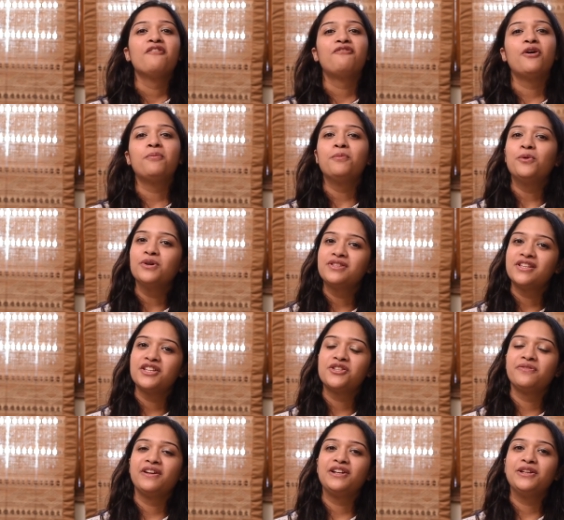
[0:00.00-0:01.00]
For more
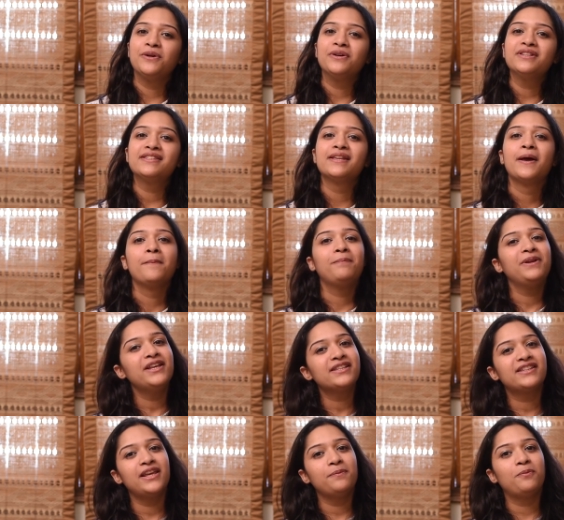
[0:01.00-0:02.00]
such videos,
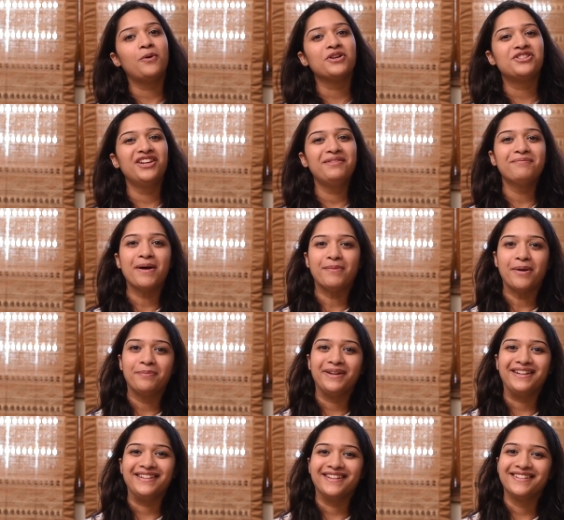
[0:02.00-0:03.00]
please keep watching
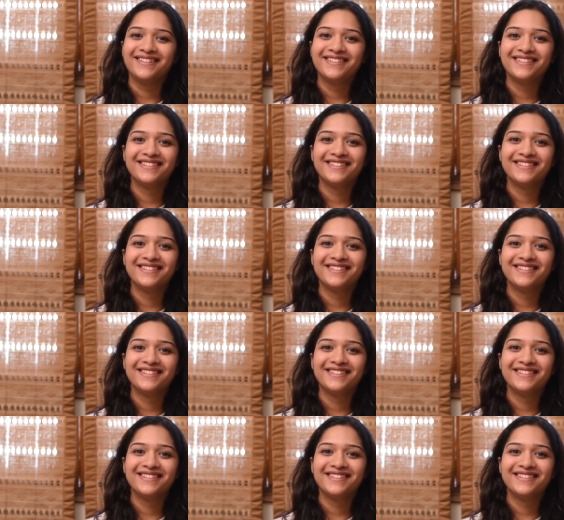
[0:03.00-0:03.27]
Mamapedia.